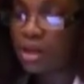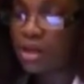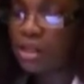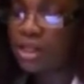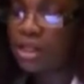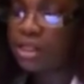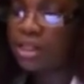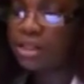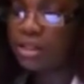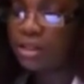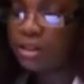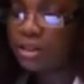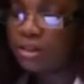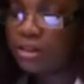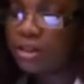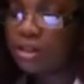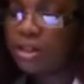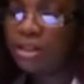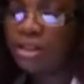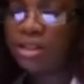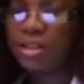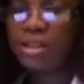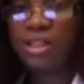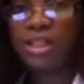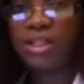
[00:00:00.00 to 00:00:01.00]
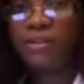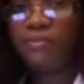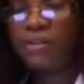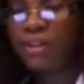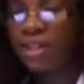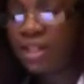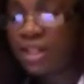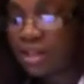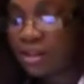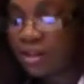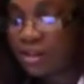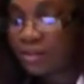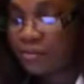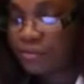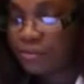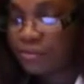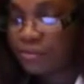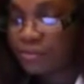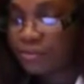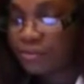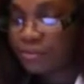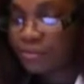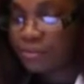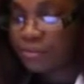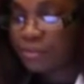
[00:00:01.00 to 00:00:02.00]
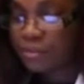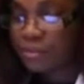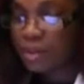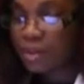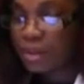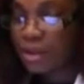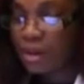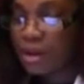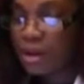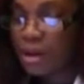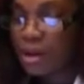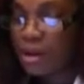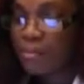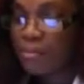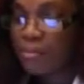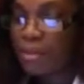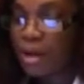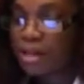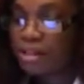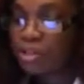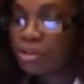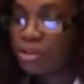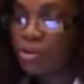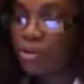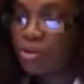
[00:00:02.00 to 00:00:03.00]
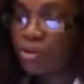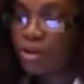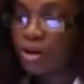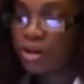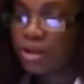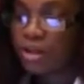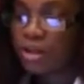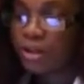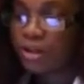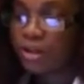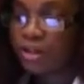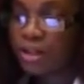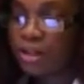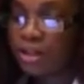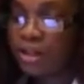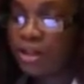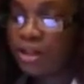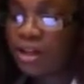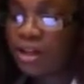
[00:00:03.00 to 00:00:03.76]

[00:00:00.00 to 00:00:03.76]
This included the CV death, major coronary